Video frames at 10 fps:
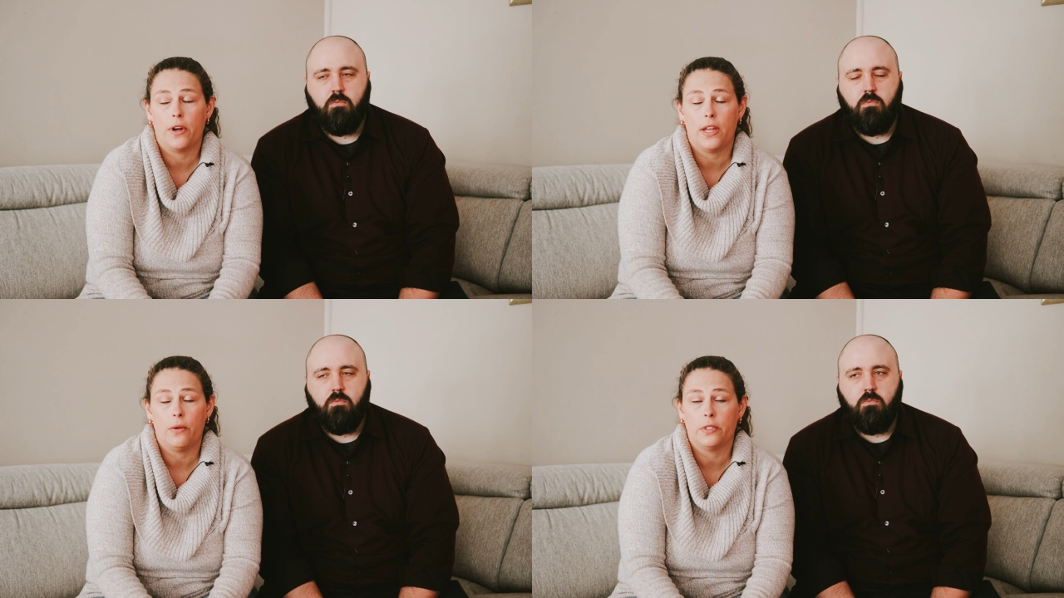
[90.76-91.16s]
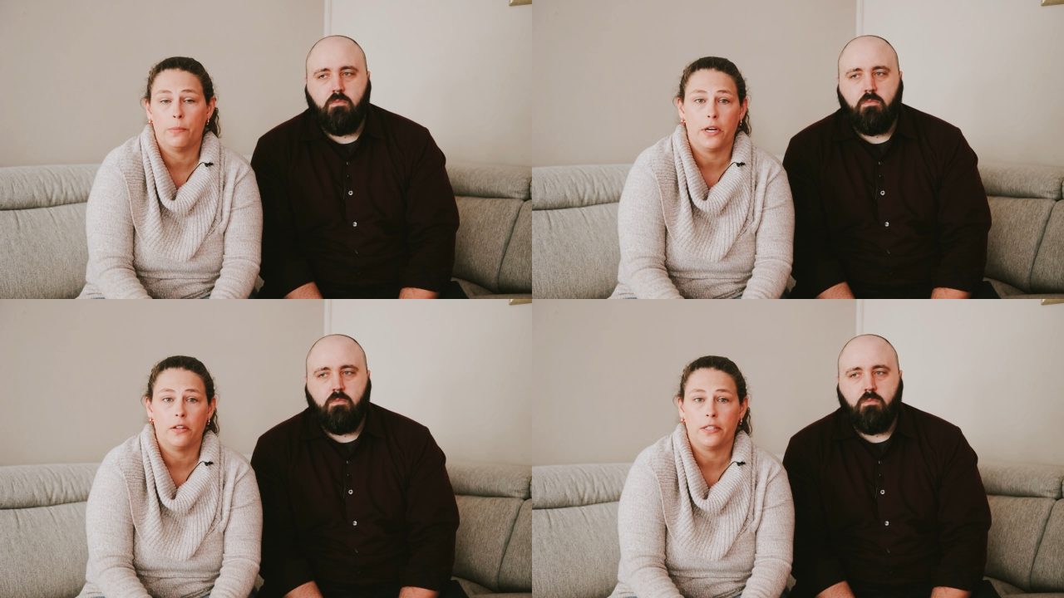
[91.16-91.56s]
Speaker 1: where he
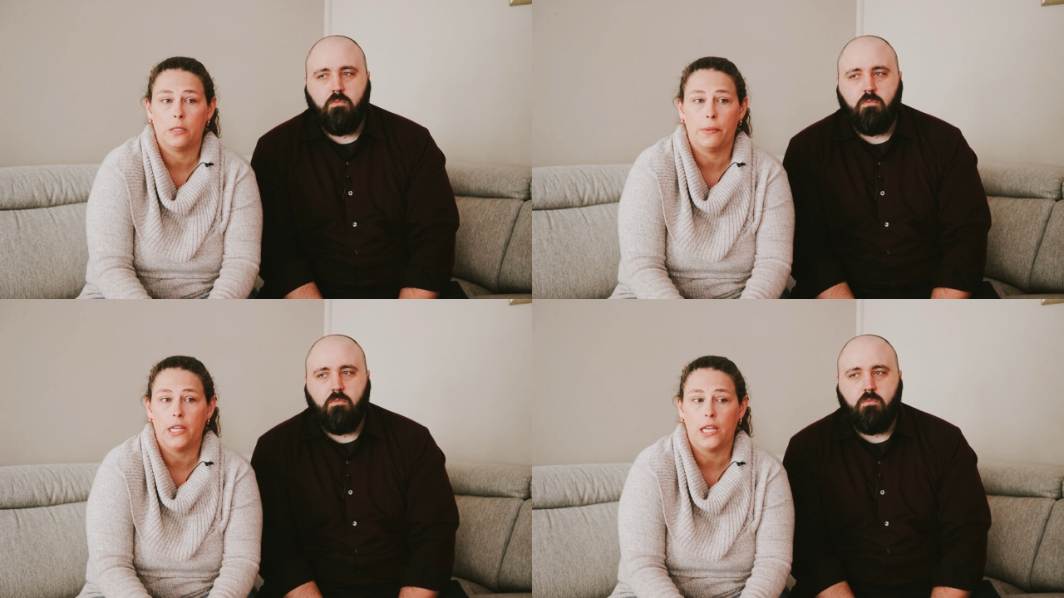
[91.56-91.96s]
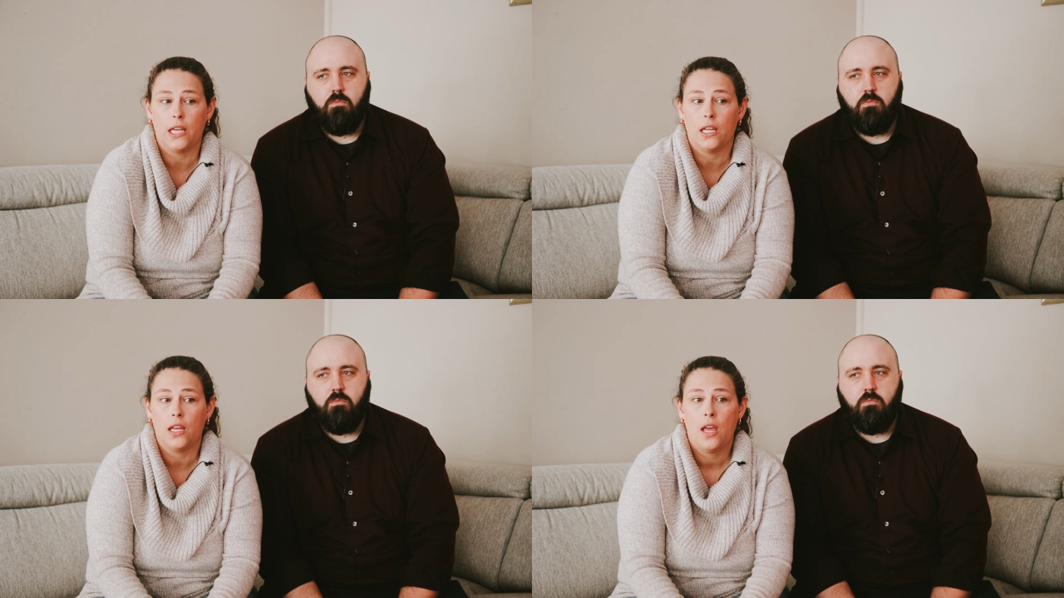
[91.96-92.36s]
was barely
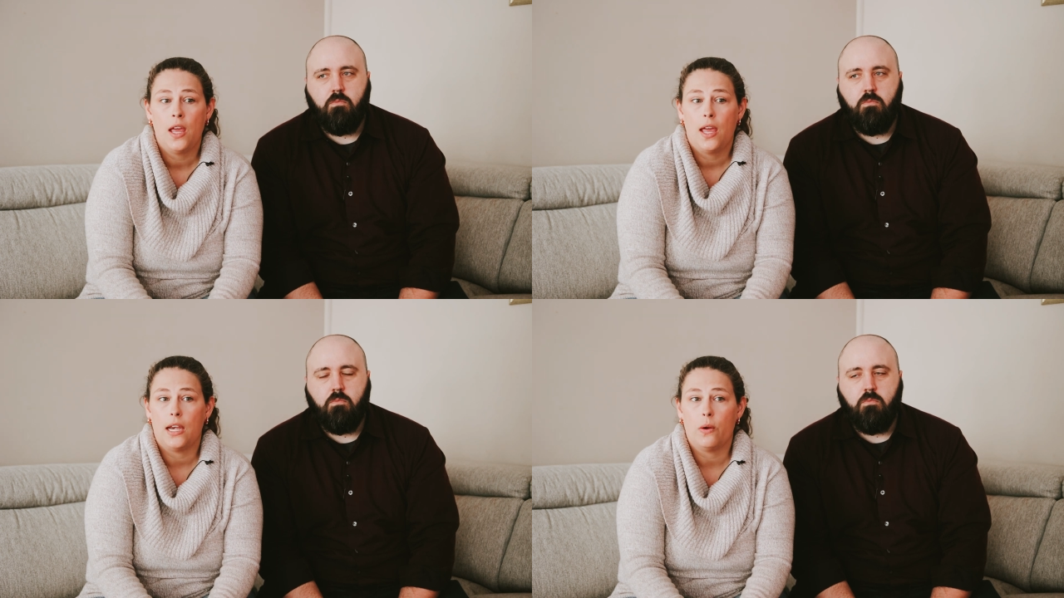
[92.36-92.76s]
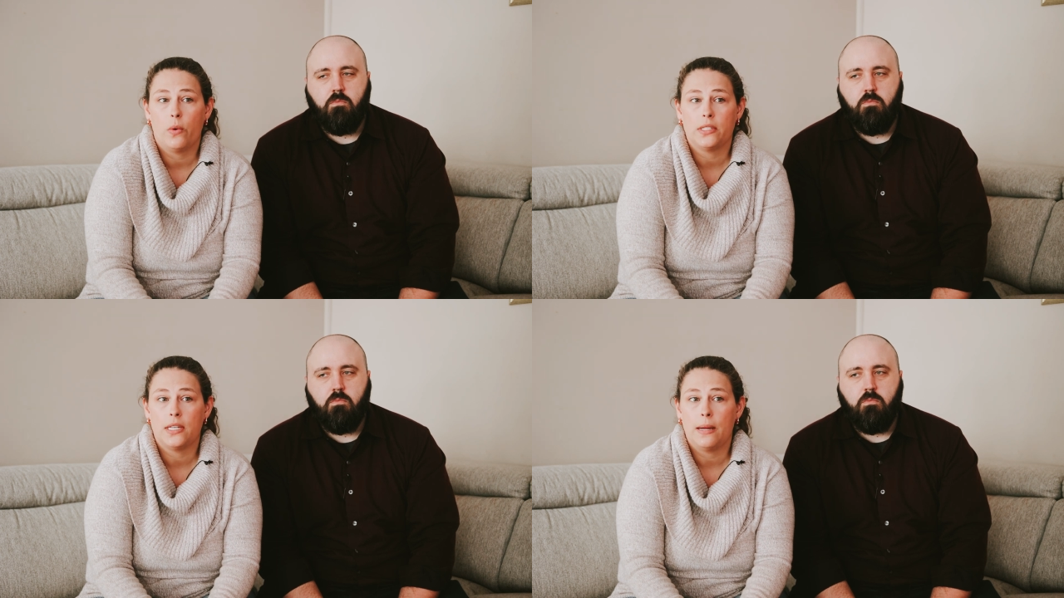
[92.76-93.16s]
speaking and he
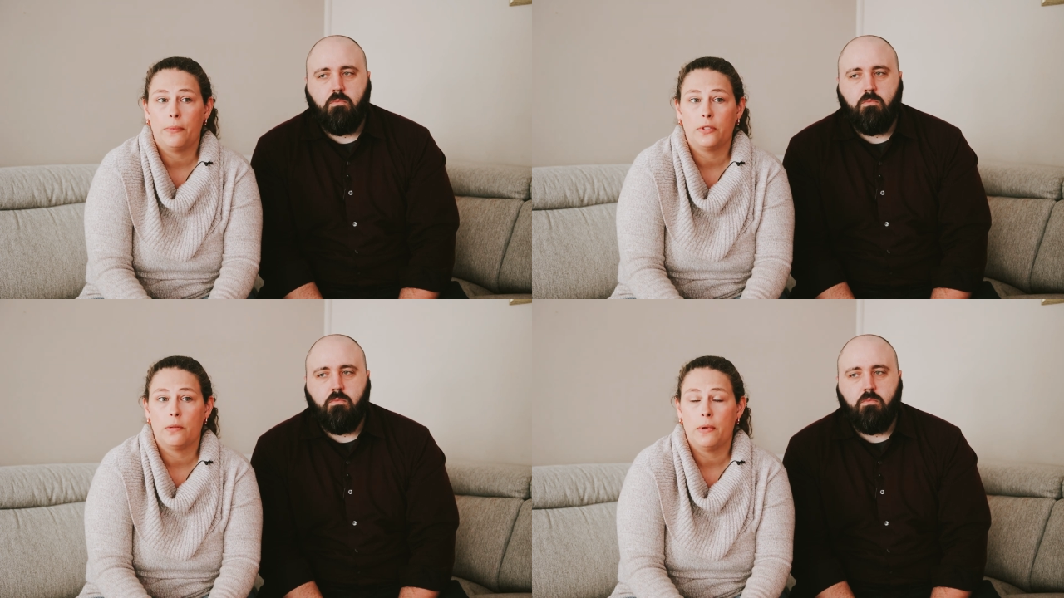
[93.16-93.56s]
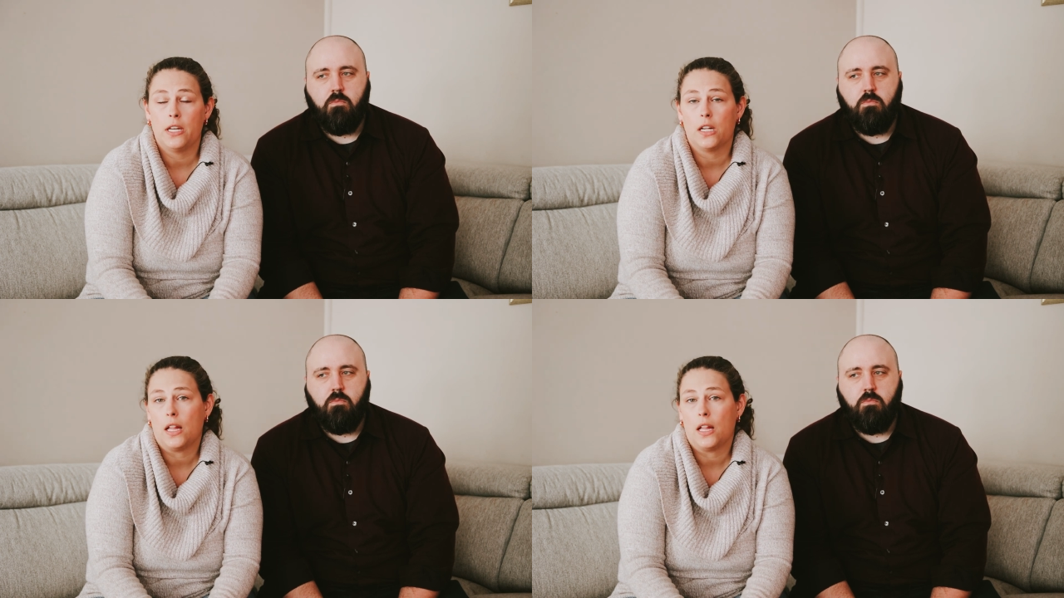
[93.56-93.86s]
wasn't able to be in